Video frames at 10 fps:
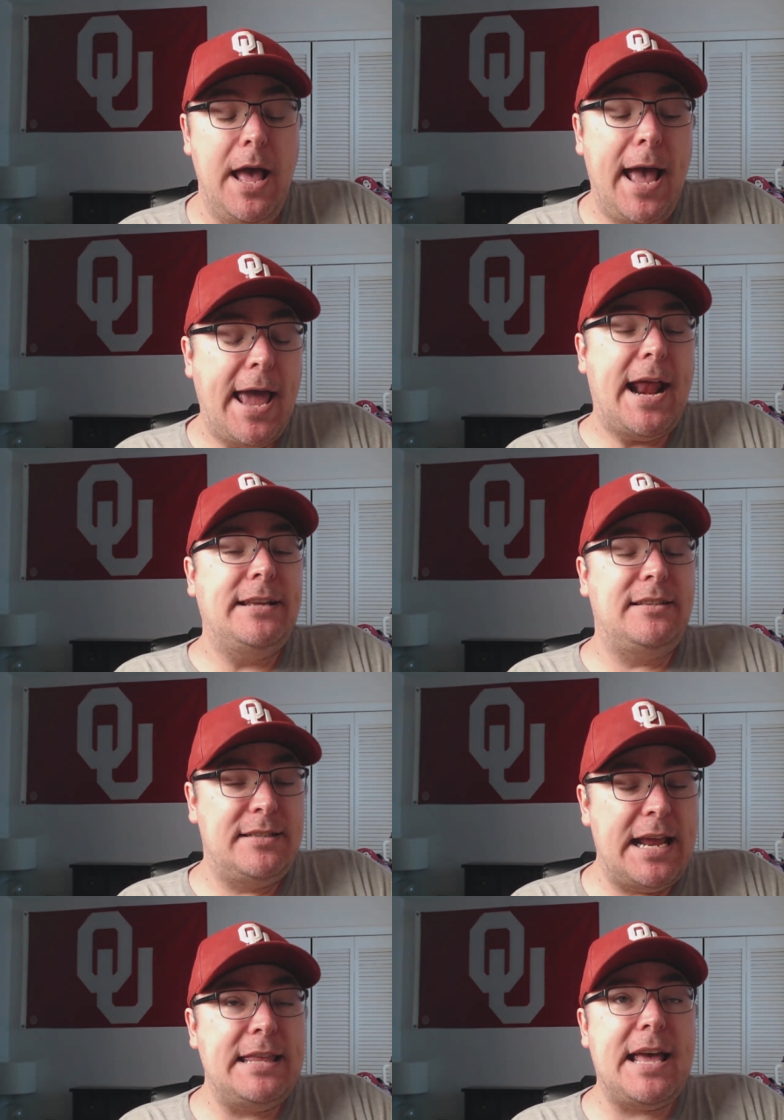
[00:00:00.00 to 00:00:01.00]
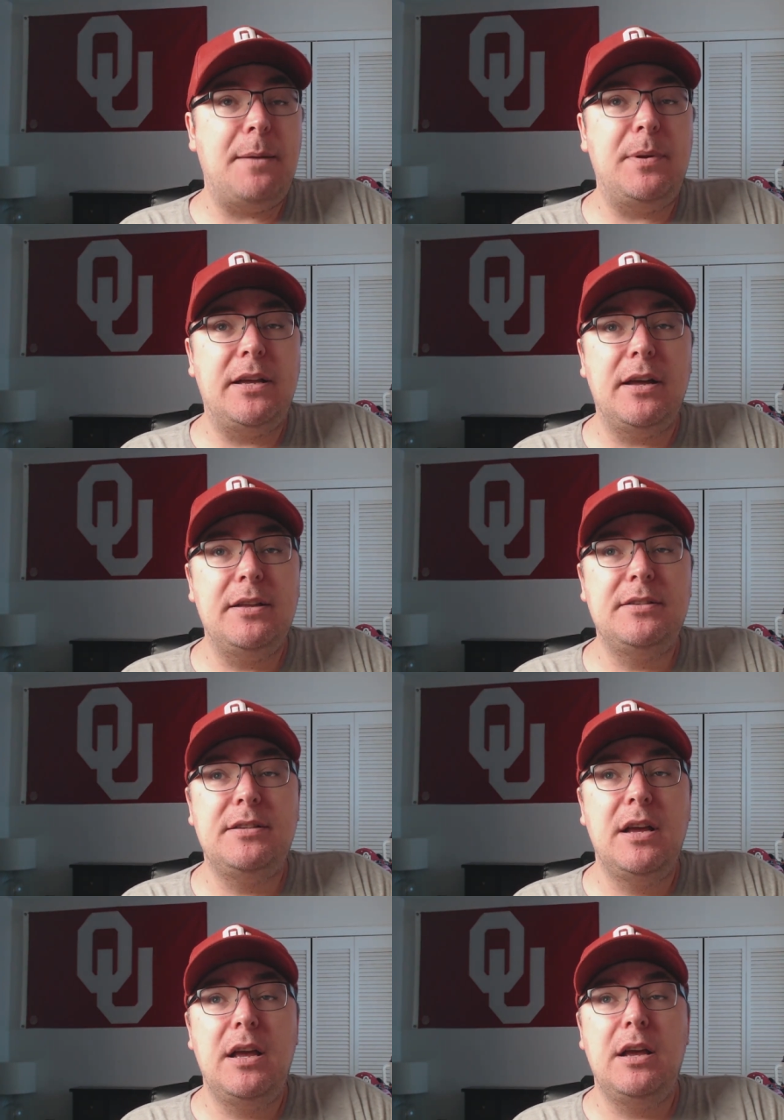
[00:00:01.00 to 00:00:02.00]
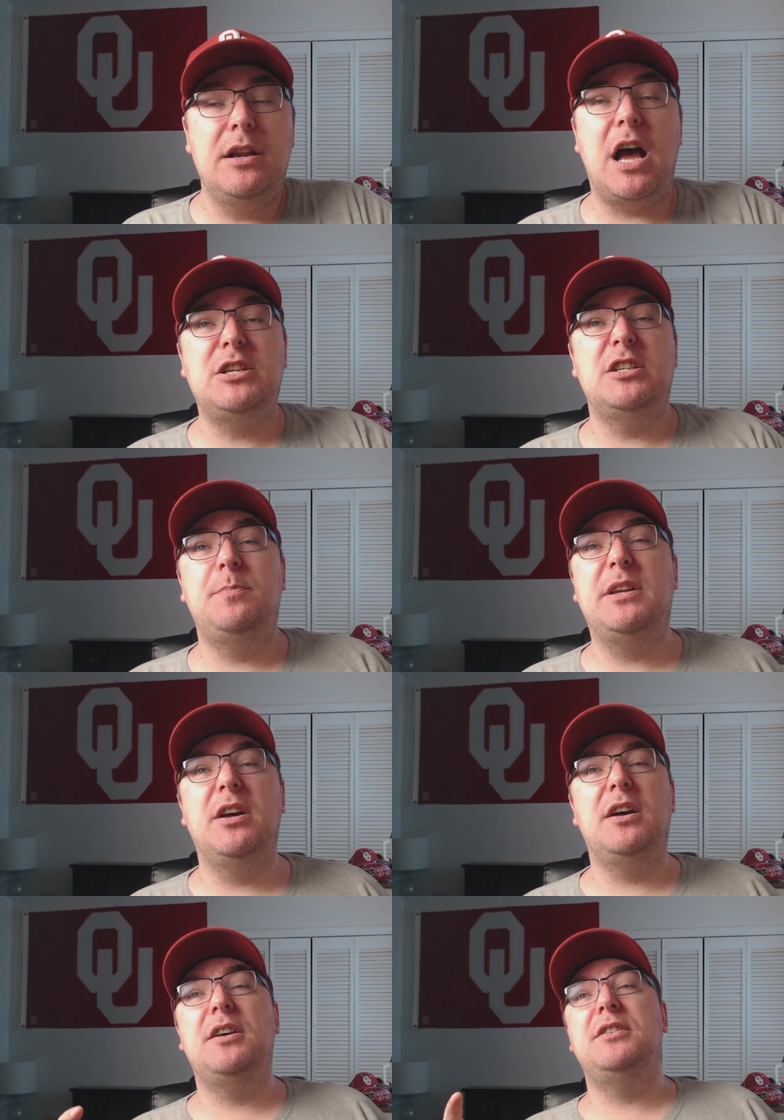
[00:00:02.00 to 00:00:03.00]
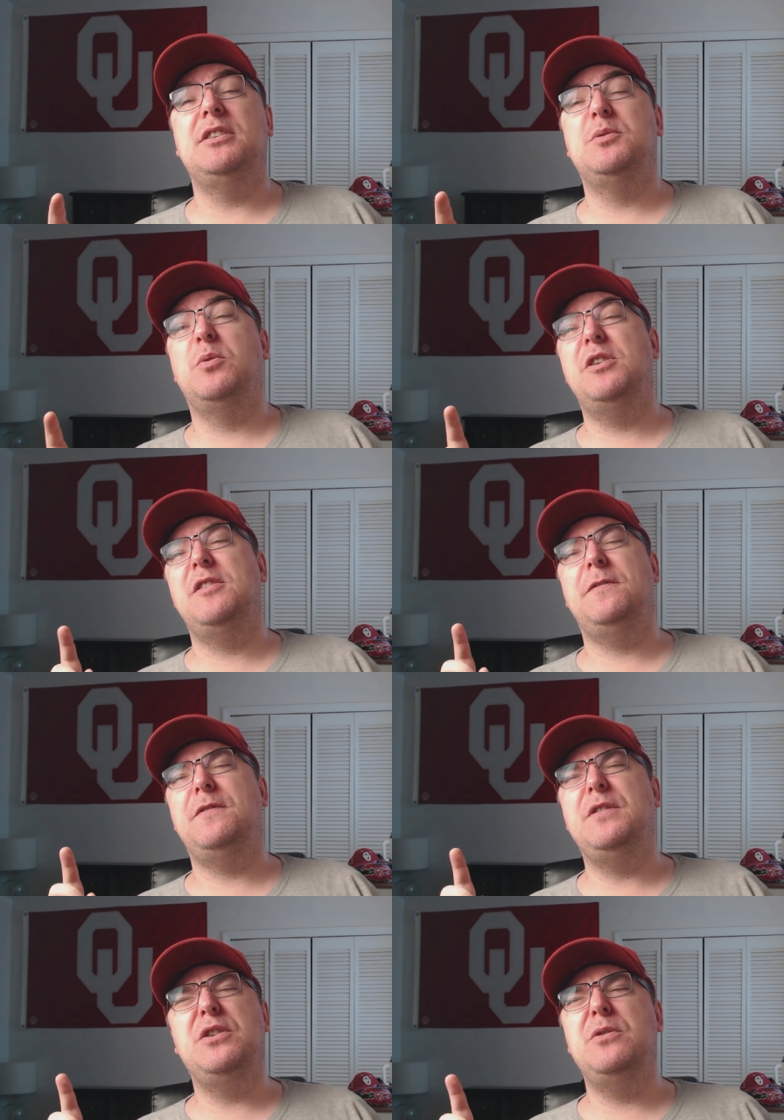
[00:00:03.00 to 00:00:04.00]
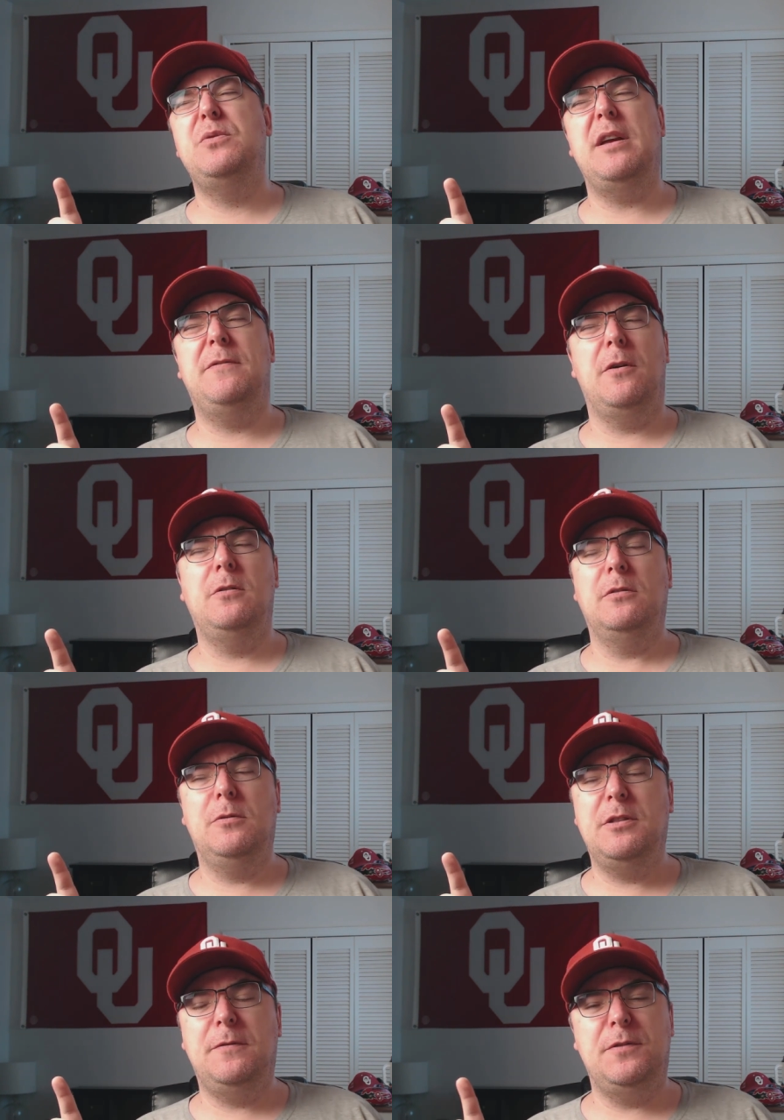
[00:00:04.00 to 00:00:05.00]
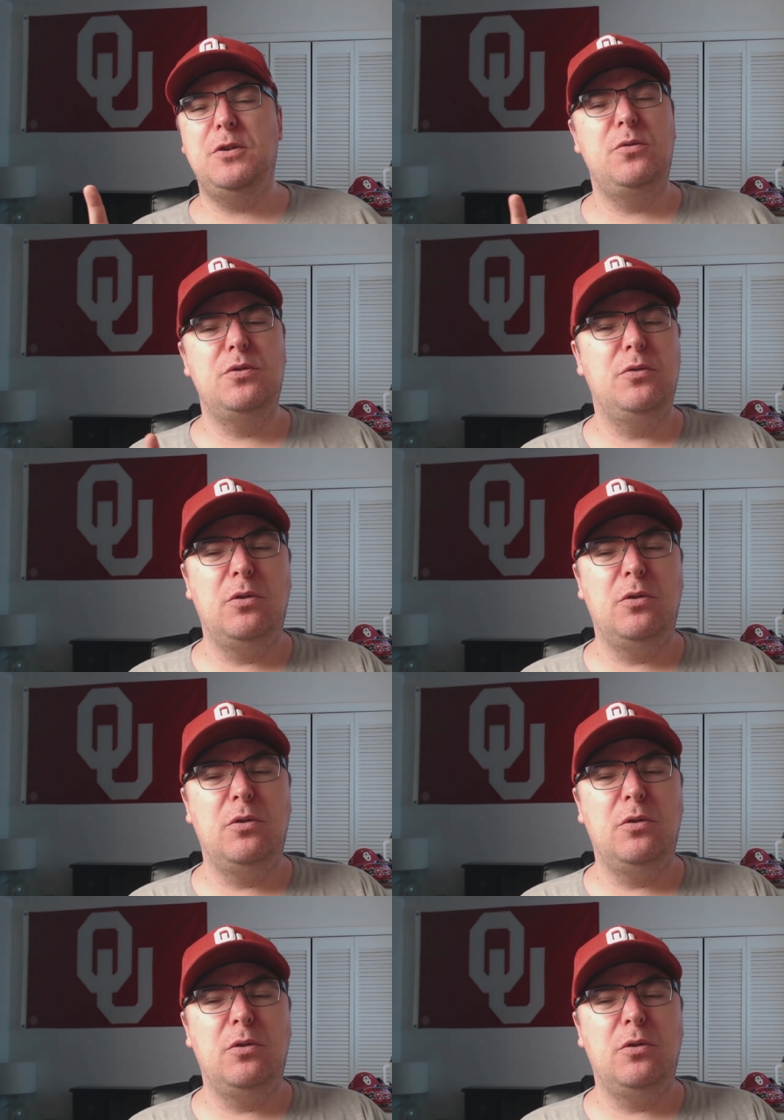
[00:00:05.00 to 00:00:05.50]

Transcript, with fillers: And I say that because not just because it's one of the few if uh, one of the few